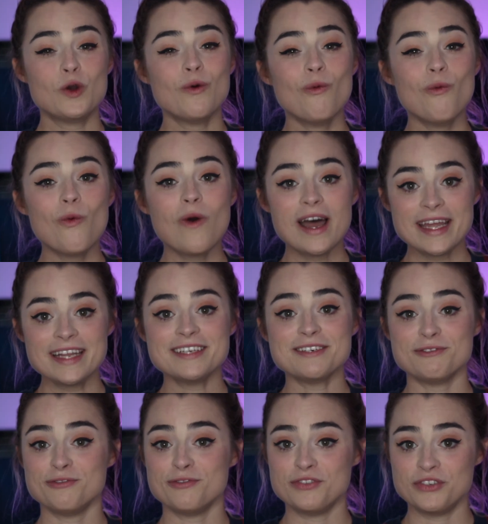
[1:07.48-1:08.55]
quite
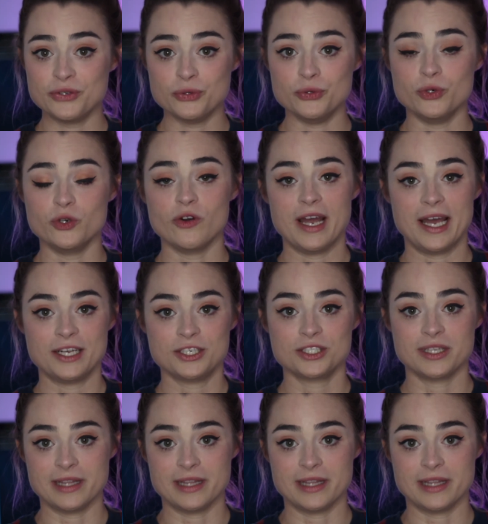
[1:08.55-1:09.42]
a few crashed